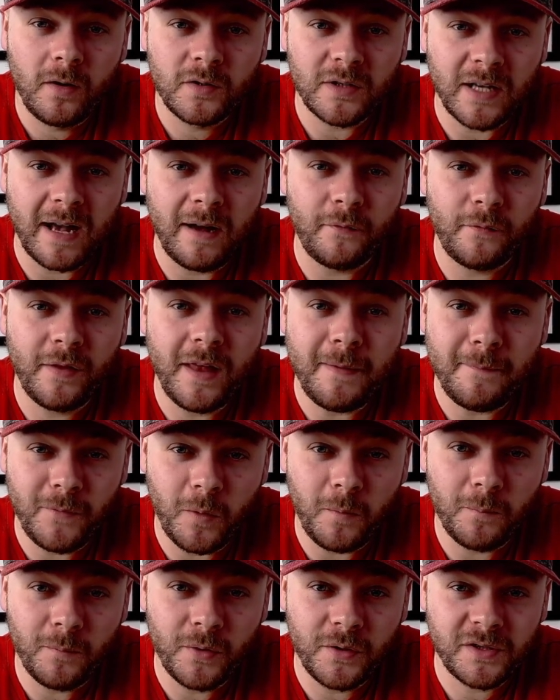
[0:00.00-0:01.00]
to have them
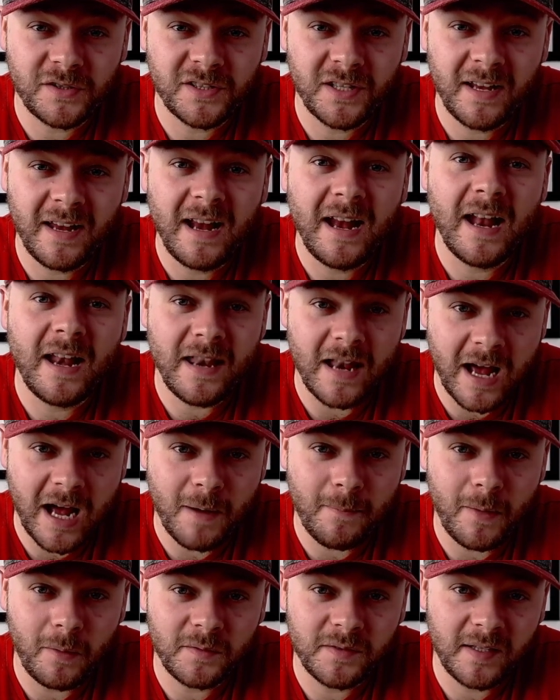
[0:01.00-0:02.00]
numbers in that
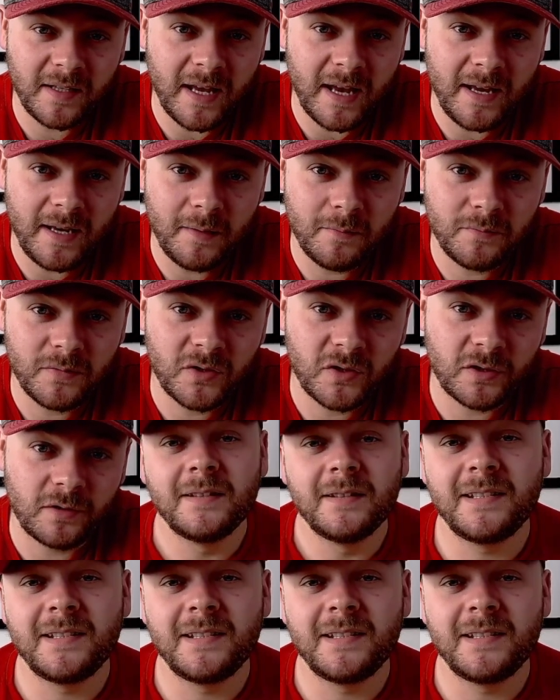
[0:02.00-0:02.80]
amount of games.